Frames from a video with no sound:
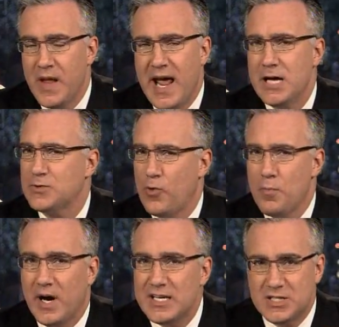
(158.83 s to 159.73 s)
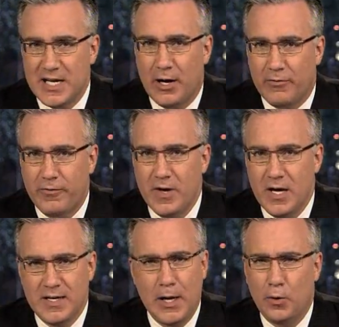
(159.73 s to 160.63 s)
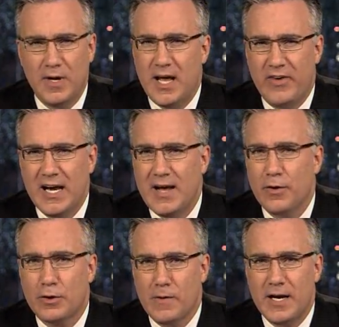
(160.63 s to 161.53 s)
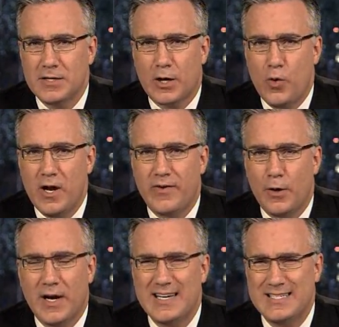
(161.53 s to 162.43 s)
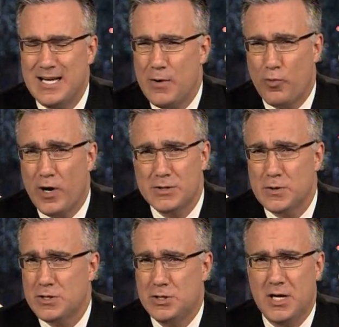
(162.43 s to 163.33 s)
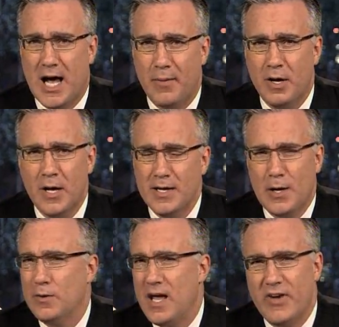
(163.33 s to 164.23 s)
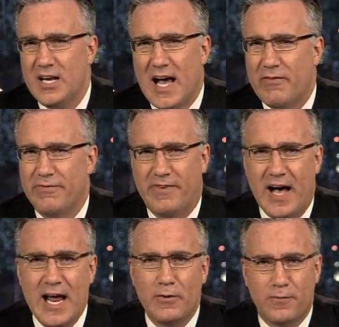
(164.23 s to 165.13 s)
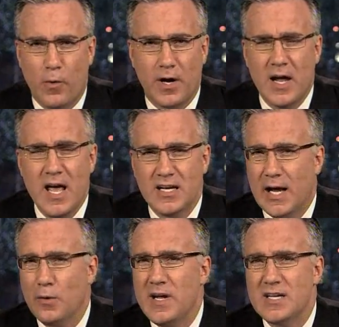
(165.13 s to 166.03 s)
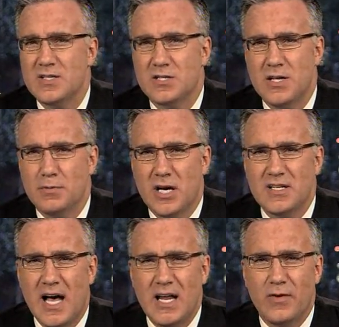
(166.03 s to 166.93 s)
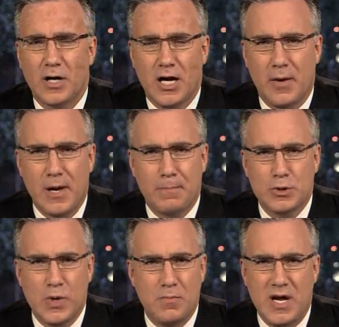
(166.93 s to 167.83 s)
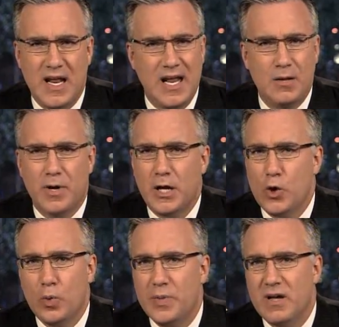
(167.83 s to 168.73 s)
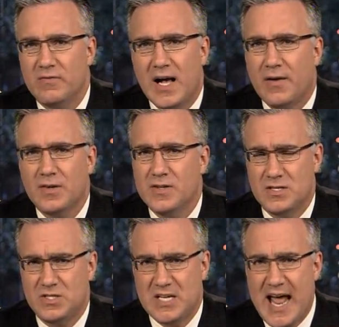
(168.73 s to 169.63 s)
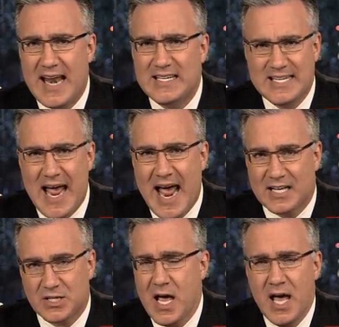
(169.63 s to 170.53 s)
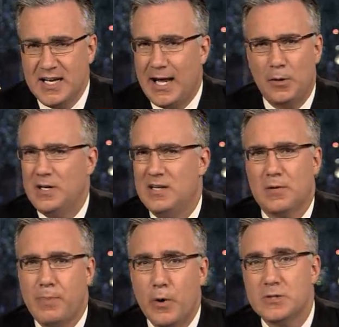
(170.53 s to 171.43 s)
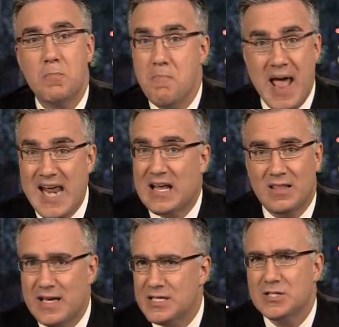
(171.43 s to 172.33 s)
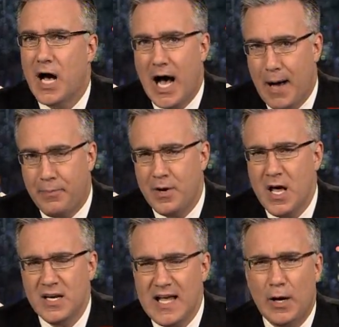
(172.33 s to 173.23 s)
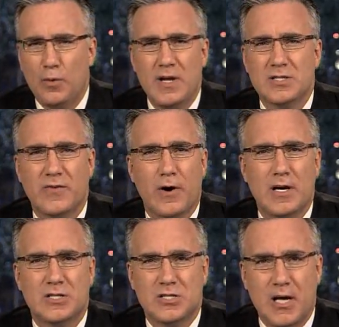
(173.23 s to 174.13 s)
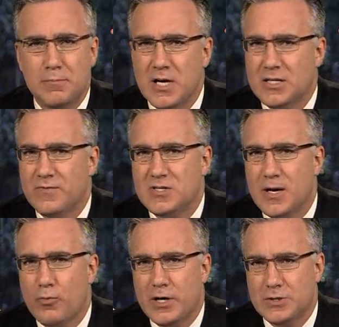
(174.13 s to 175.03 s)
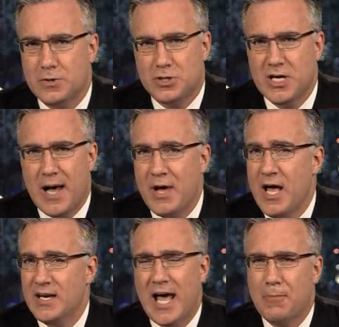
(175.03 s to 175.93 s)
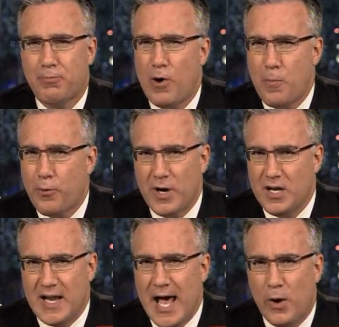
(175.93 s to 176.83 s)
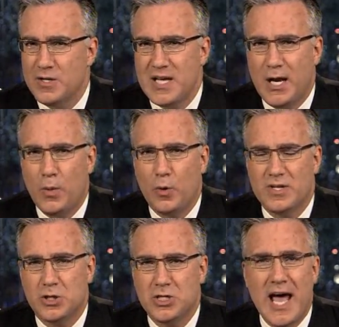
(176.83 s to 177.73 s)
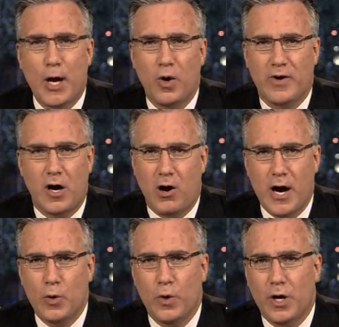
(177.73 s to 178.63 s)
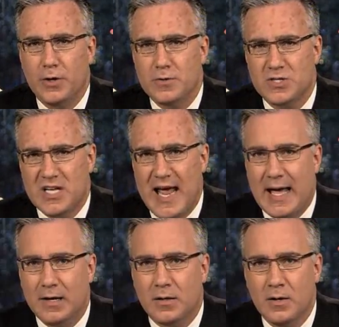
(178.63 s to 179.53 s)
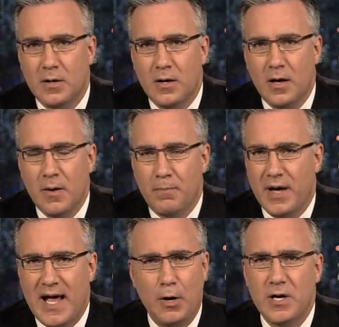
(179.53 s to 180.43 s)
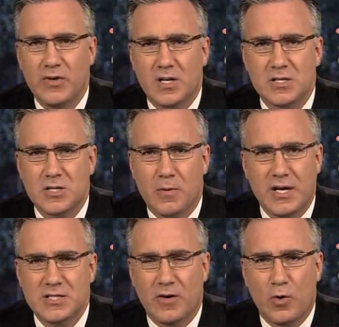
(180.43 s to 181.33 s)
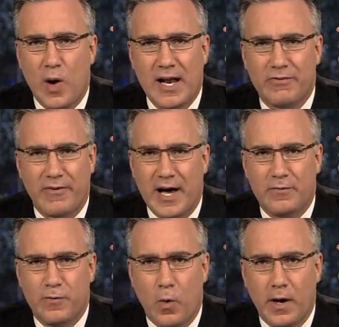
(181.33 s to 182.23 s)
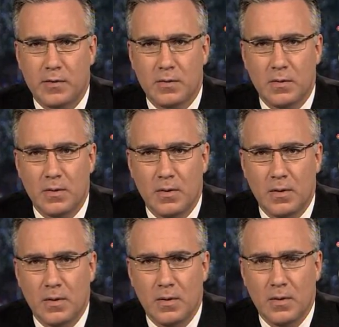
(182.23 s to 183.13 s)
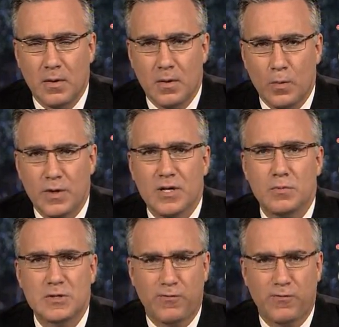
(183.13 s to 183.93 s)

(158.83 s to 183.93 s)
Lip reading: As for myself, not only have I never threatened to quit if I don't get Tim Russert's job, not only have I not vied for it, not only has the subject not even come up between me and anybody who will be involved in this sad task, not only did the Post make this up, not only is the very subject of Tim Russert's job not appropriate now, as anyone with a shadow of a heart would understand, but I don't even consider myself qualified for it. Would that Ms.